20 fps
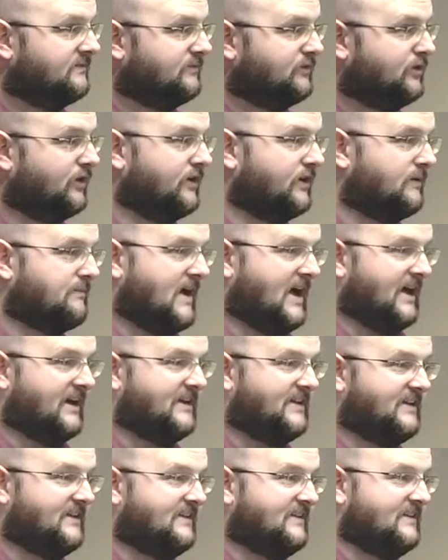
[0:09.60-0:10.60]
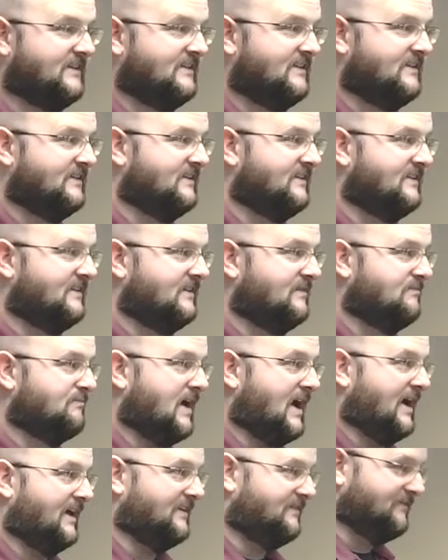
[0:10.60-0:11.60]
Good or bad?
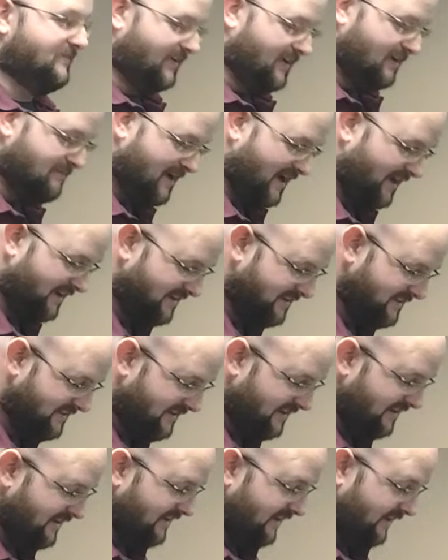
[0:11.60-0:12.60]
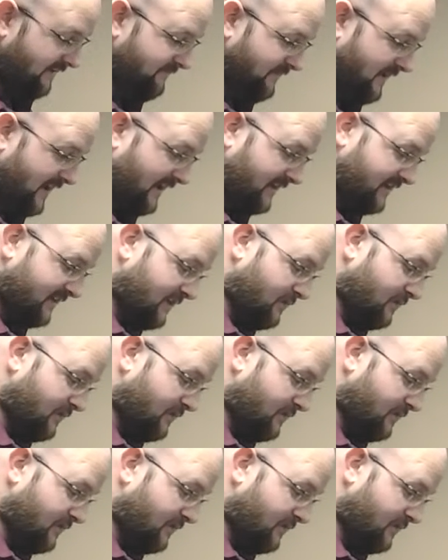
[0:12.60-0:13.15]
Bad. Very bad. In fact,